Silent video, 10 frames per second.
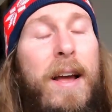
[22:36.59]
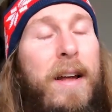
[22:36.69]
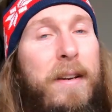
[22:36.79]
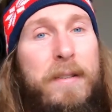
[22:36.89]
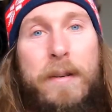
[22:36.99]

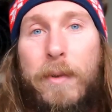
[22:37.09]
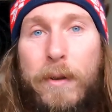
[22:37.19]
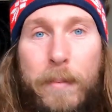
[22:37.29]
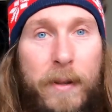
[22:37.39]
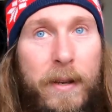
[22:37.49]
any
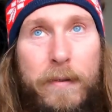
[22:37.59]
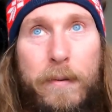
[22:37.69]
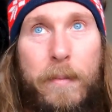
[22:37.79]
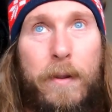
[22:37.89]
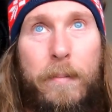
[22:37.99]
similar beliefs
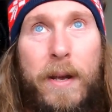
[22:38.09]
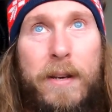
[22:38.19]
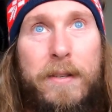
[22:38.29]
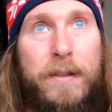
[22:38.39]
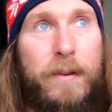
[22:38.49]
from other
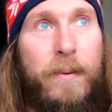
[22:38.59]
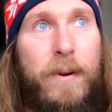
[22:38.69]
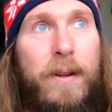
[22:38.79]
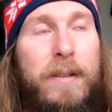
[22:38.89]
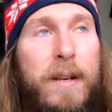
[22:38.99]
places in the
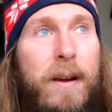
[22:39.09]
world.